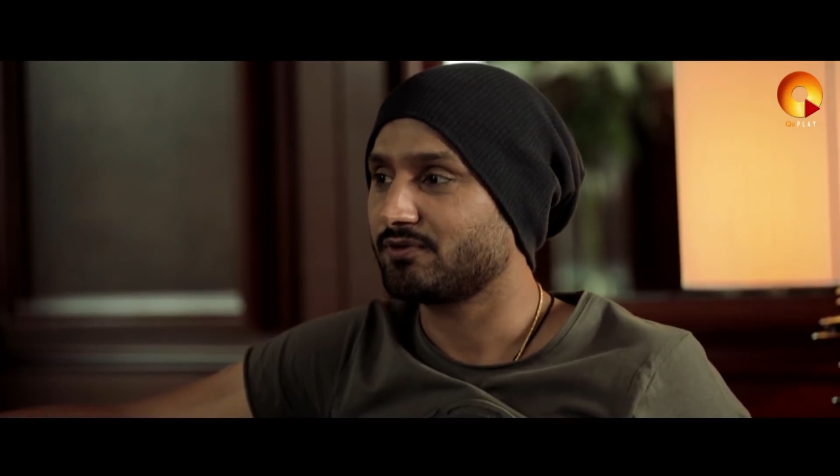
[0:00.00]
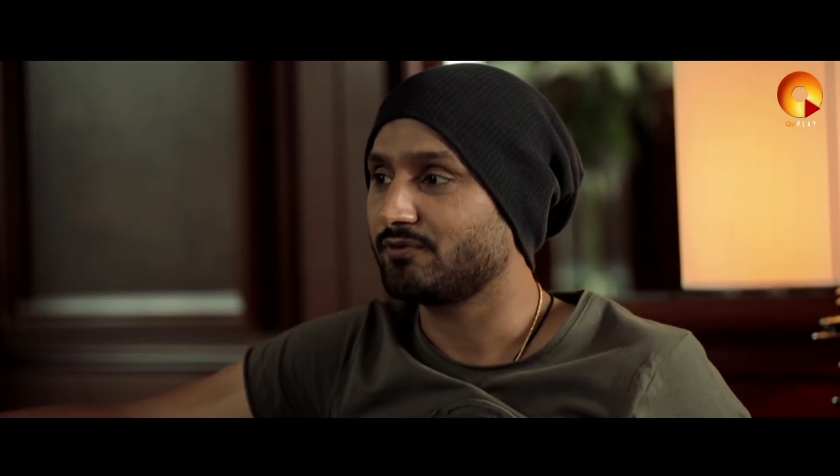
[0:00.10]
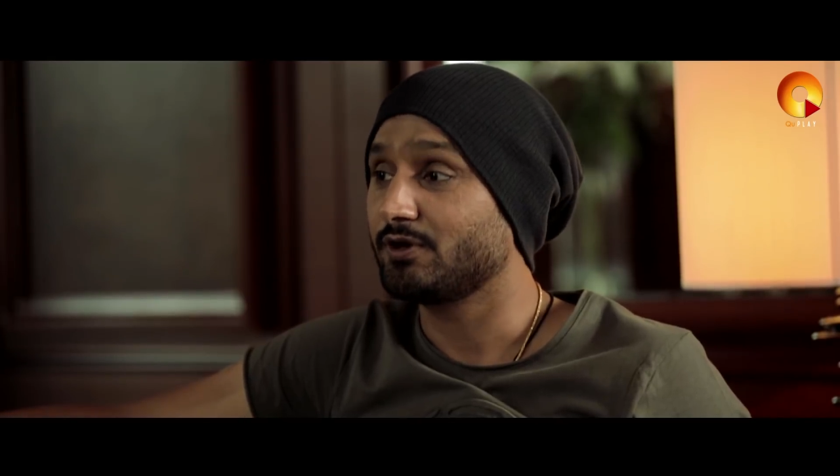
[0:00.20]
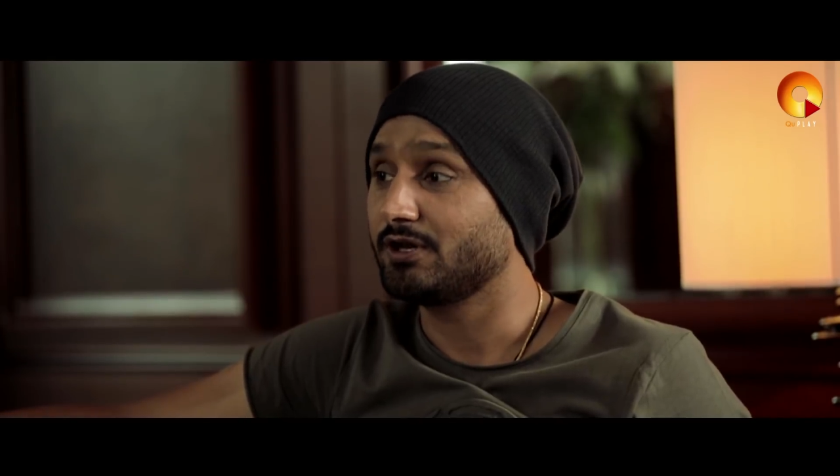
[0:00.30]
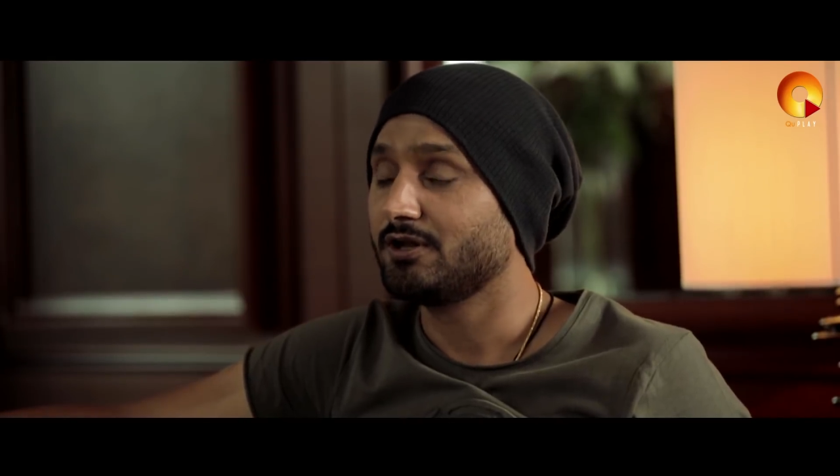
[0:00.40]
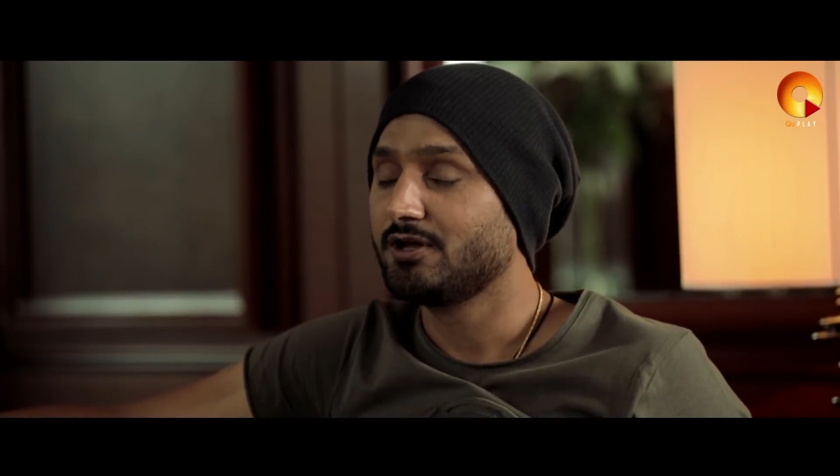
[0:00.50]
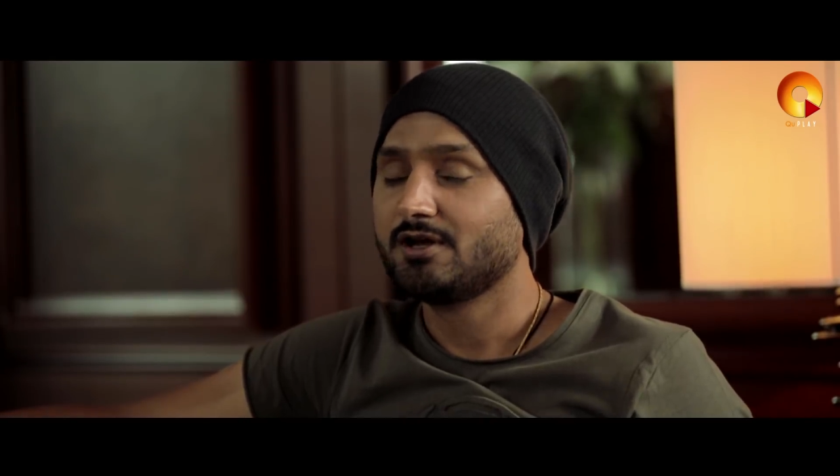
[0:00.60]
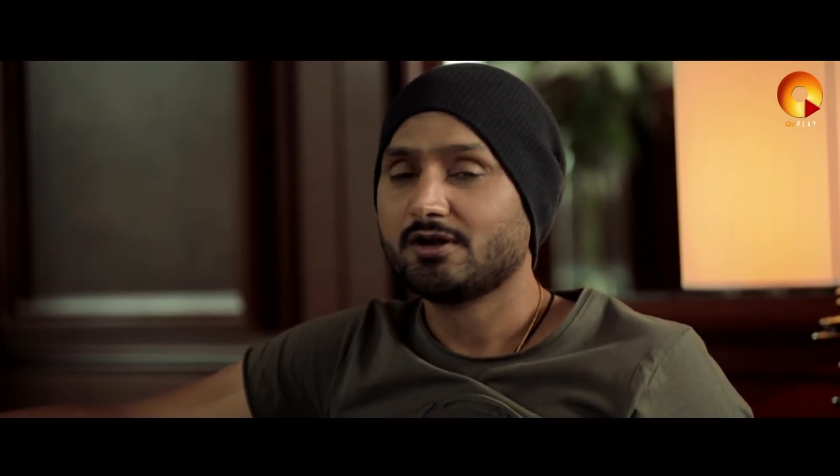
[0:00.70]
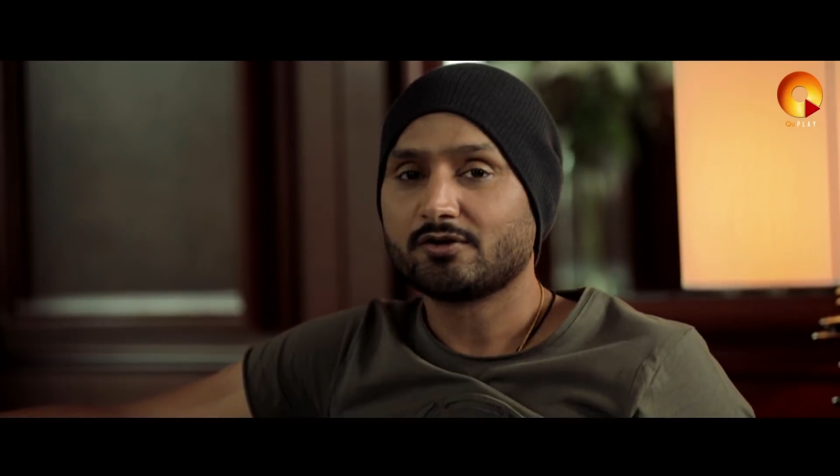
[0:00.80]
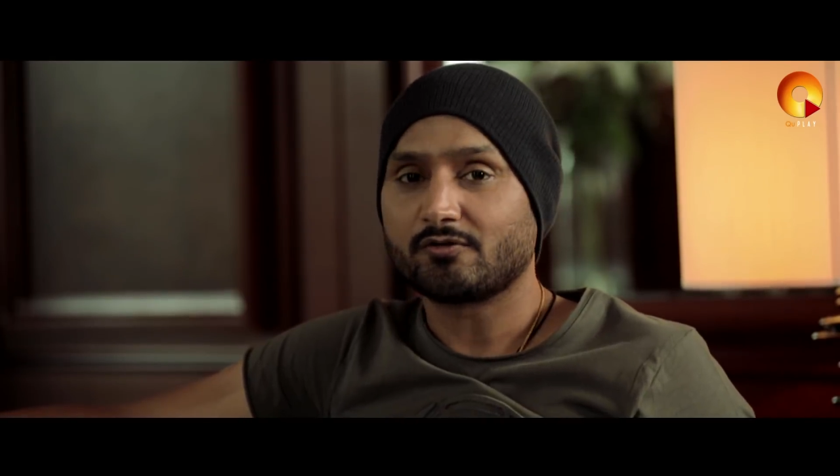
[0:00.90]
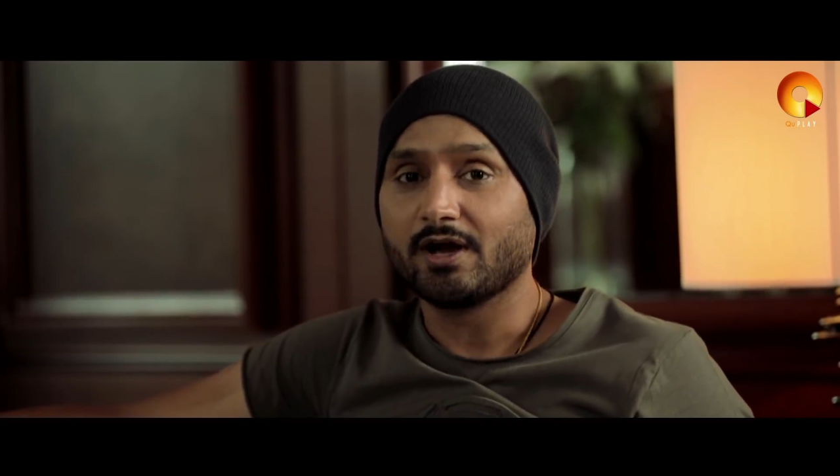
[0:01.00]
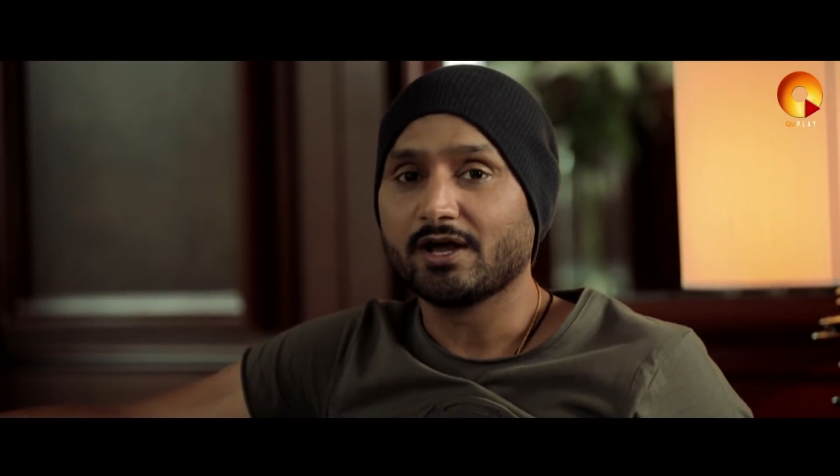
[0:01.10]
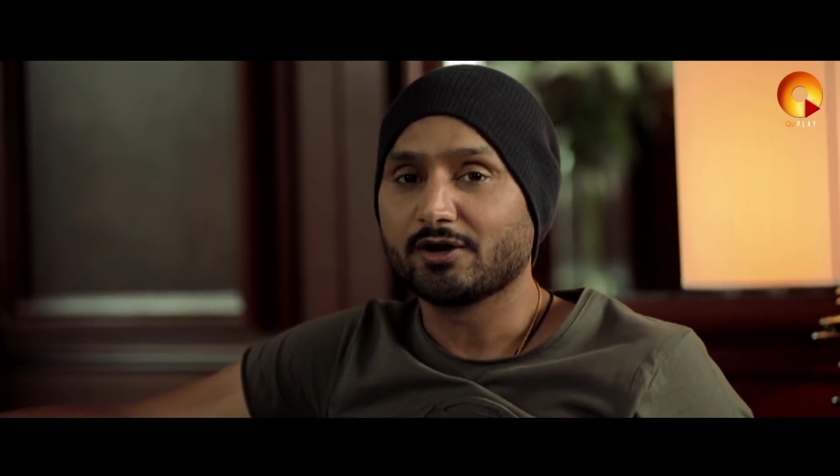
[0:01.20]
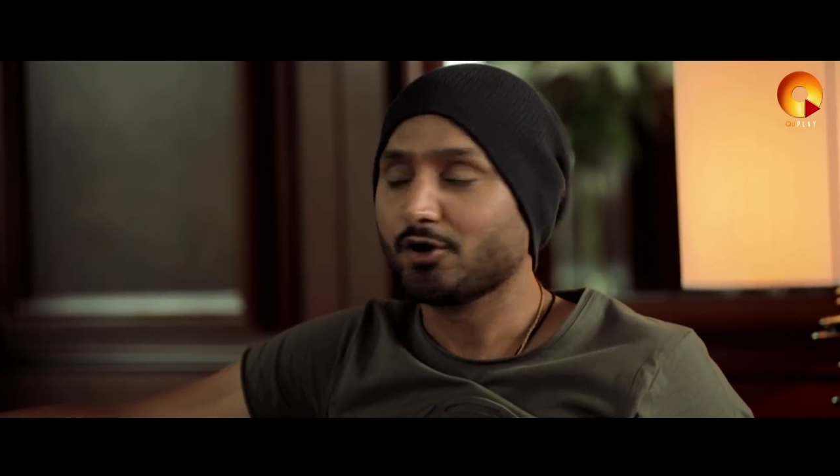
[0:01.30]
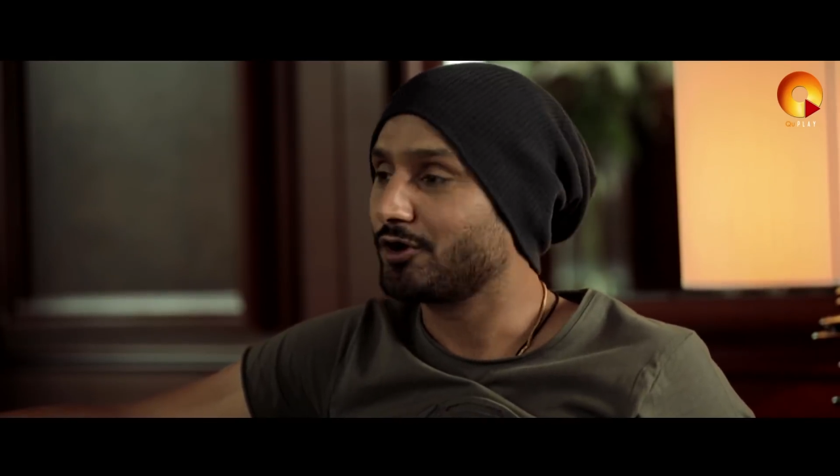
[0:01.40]
So we'll try
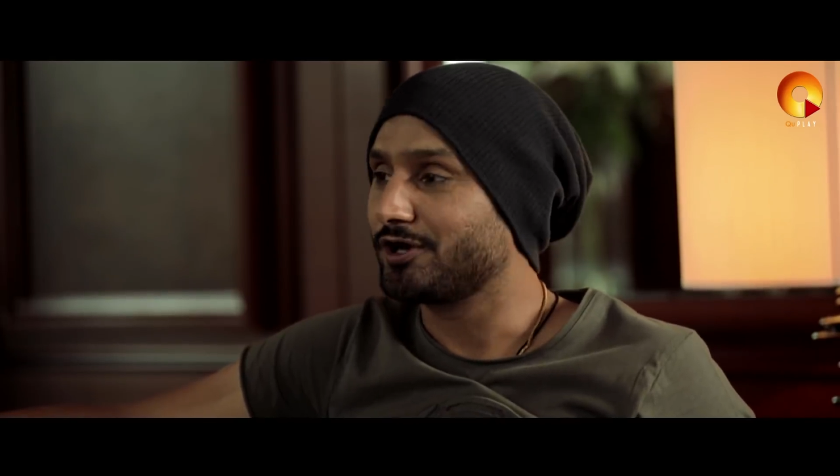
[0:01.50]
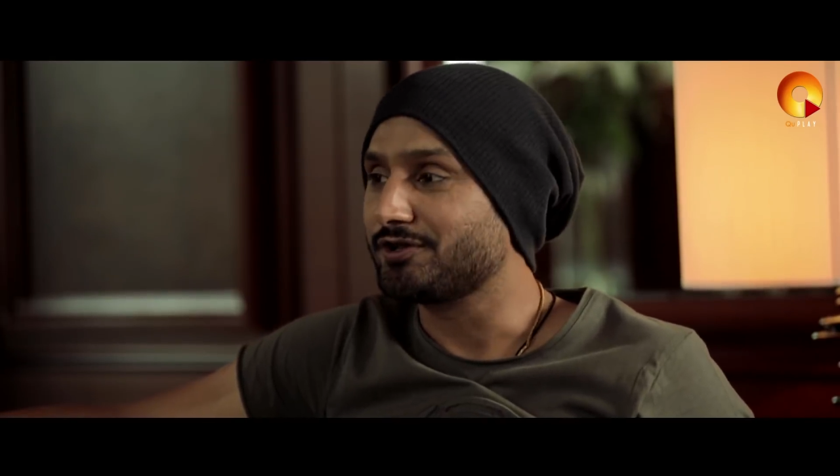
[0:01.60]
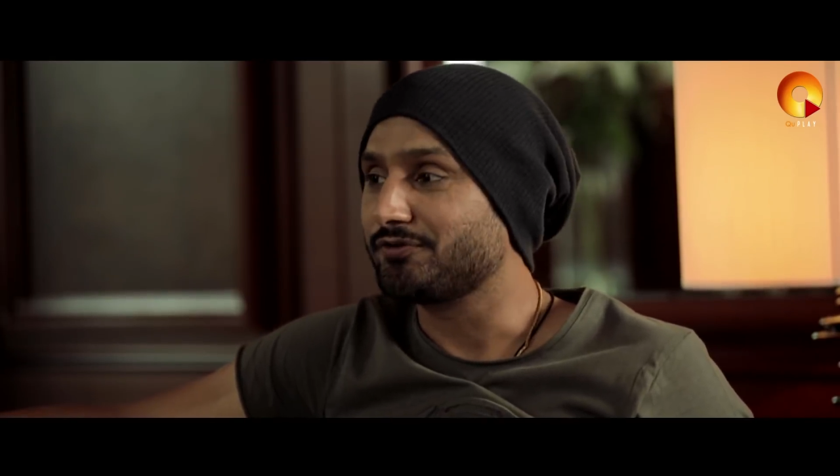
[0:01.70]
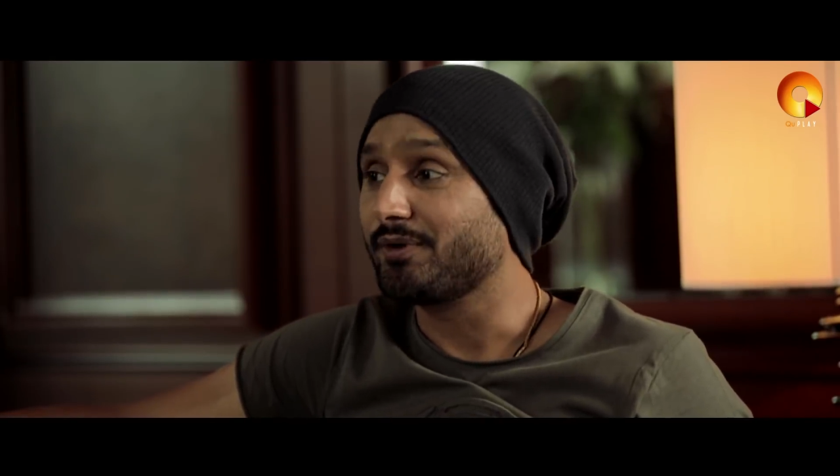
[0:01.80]
and organize